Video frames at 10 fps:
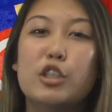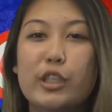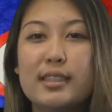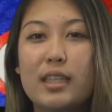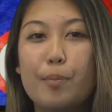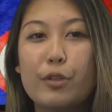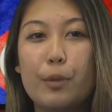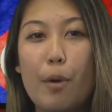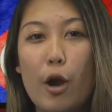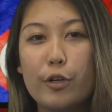Dress up with
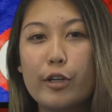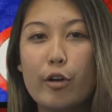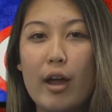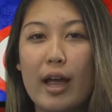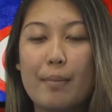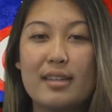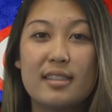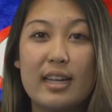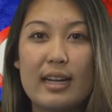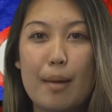your partner in crime as a
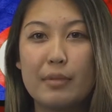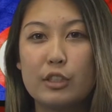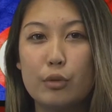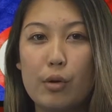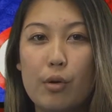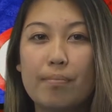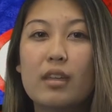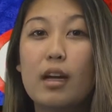dynamic duo.